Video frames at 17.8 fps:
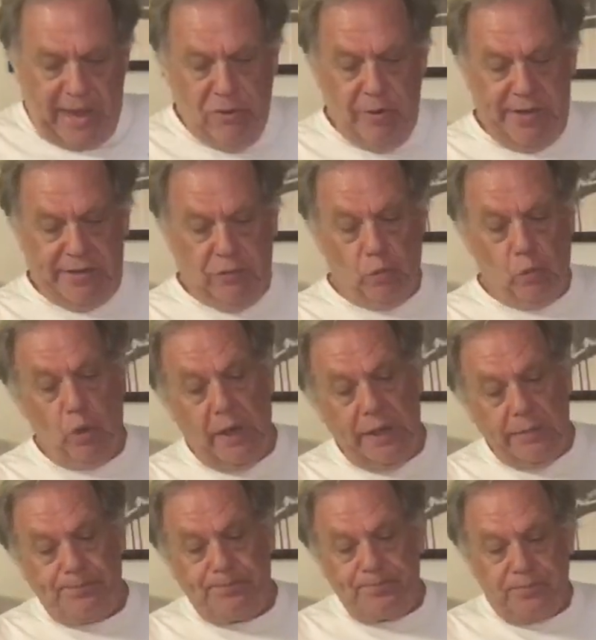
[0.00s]
and you hit the
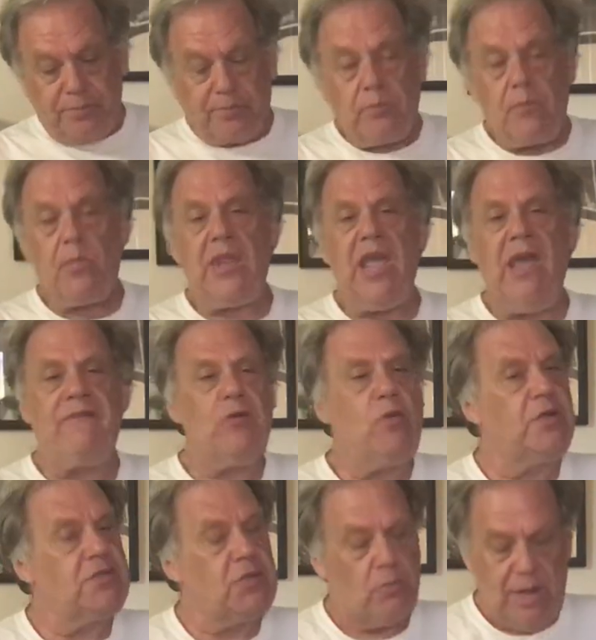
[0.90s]
wood every
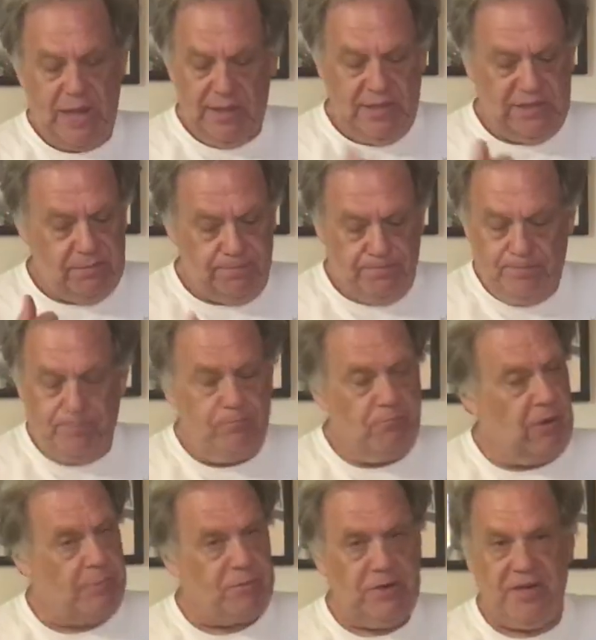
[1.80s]
once in a while. These
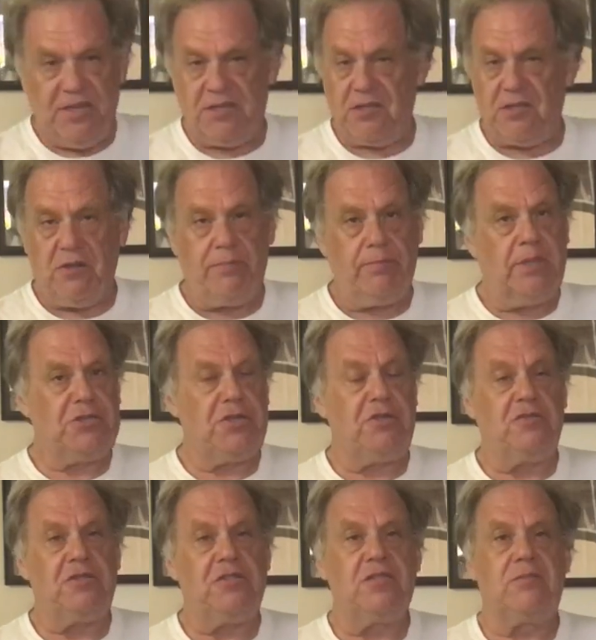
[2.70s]
rubber discs are much
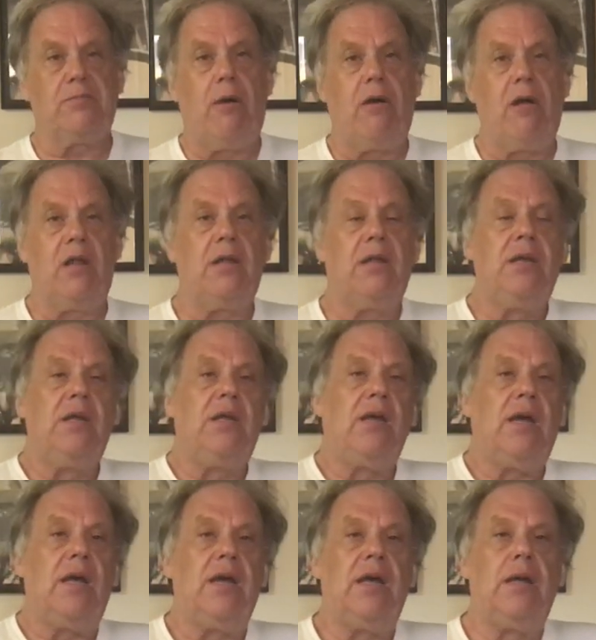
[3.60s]
too small.
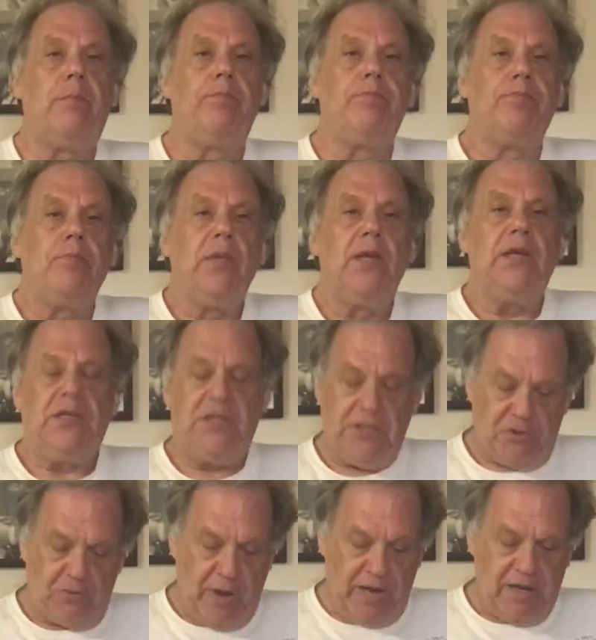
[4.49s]
Um,
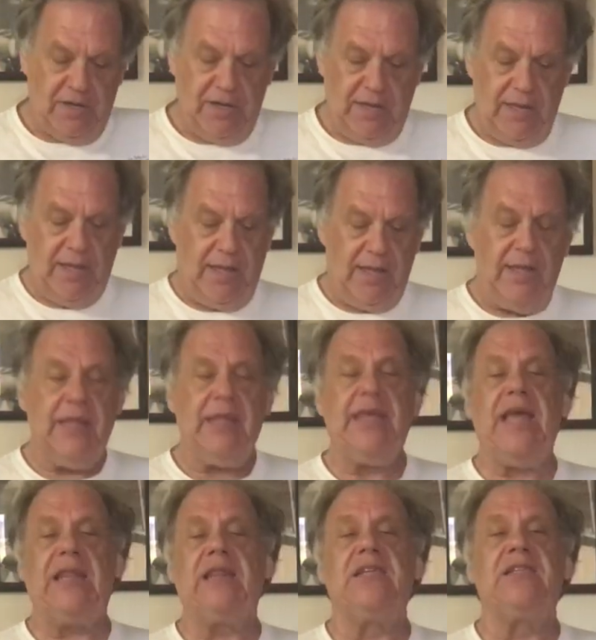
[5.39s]
just try to
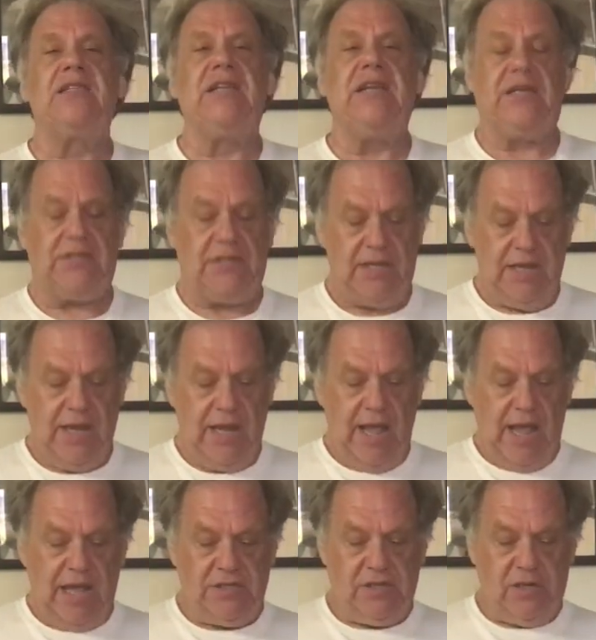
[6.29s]
get the sticks
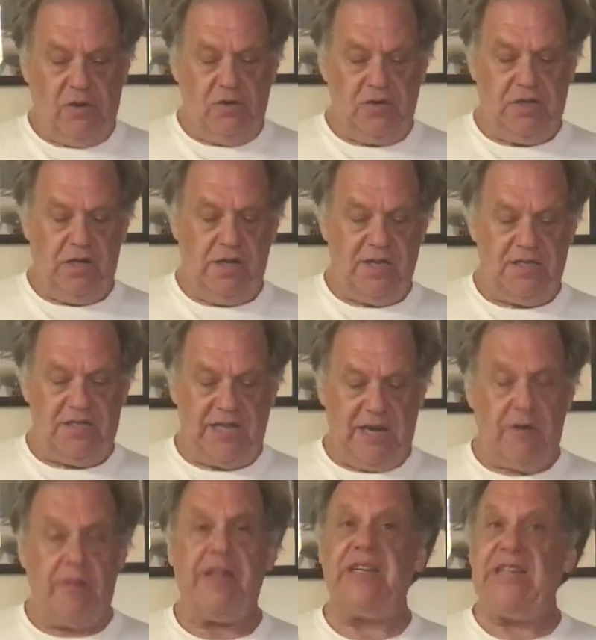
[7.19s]
as close to the
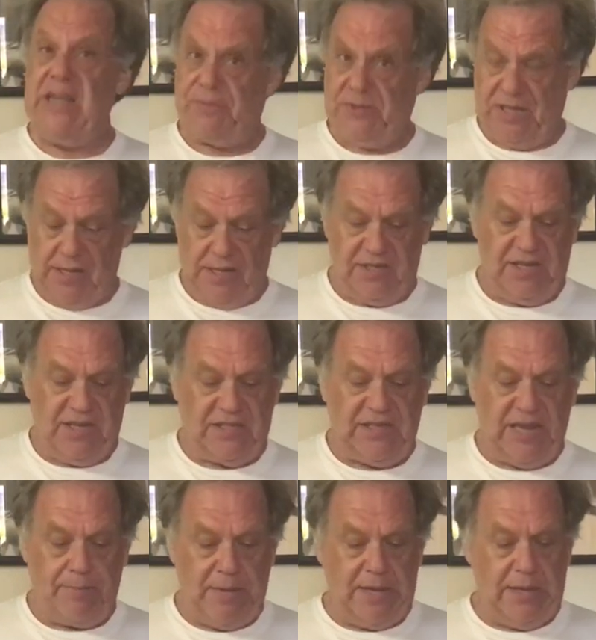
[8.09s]
center, the tips of the
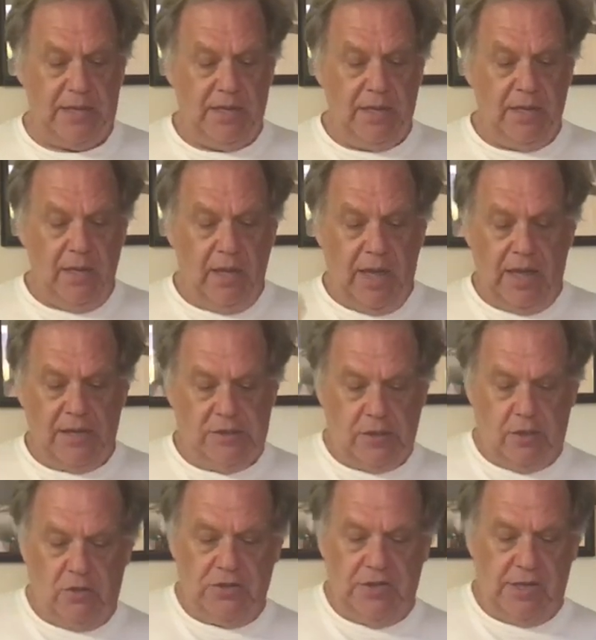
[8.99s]
sticks I mean, as
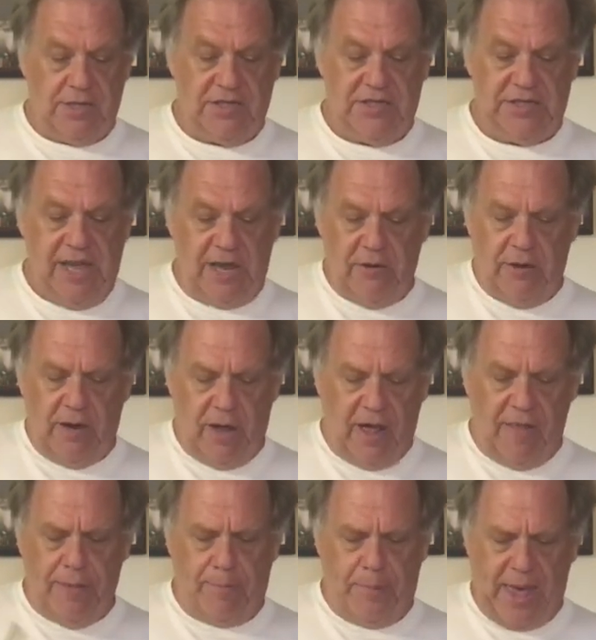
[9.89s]
close to the center
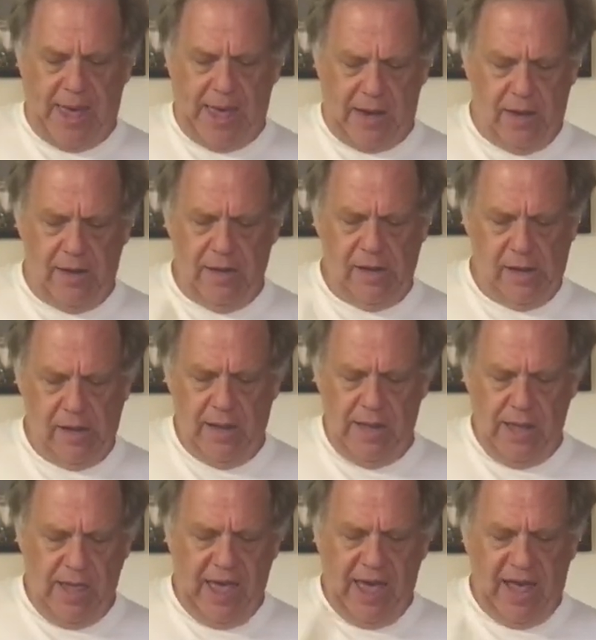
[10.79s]
of the pad
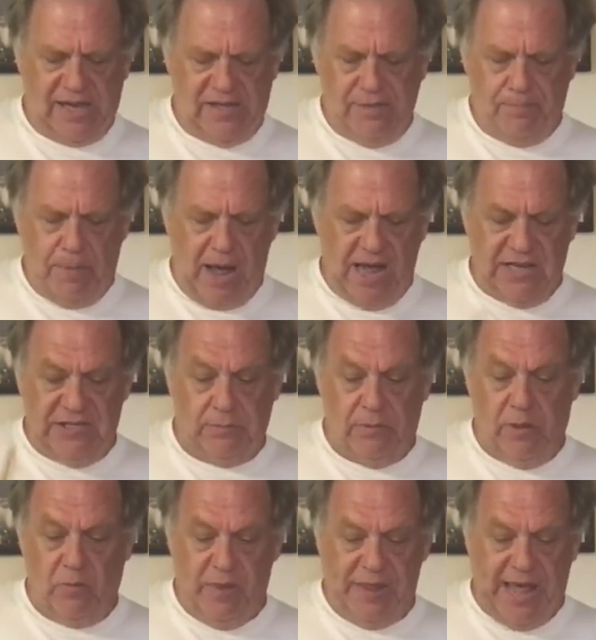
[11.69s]
as
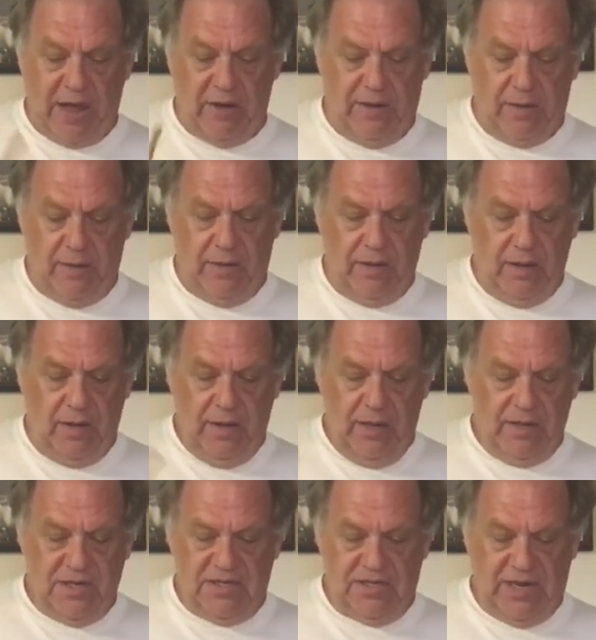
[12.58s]
possible without
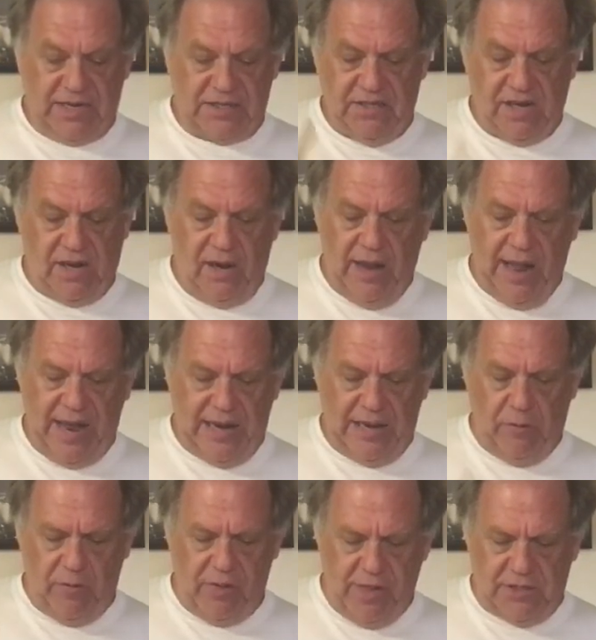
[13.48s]
the sticks
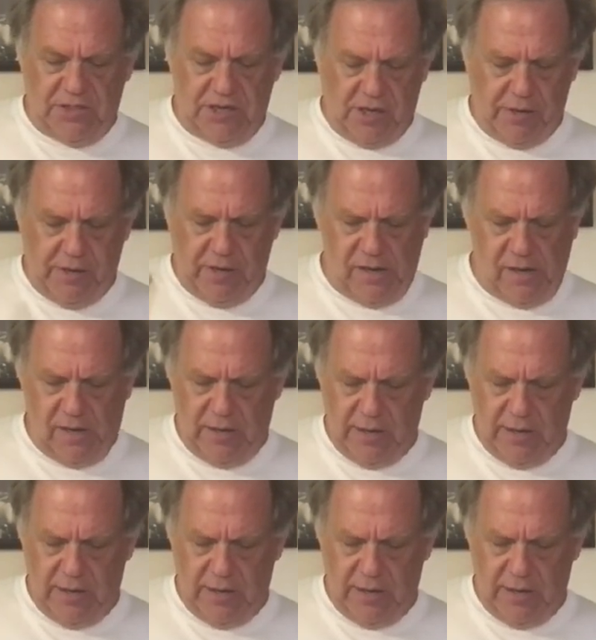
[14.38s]
colliding with each other.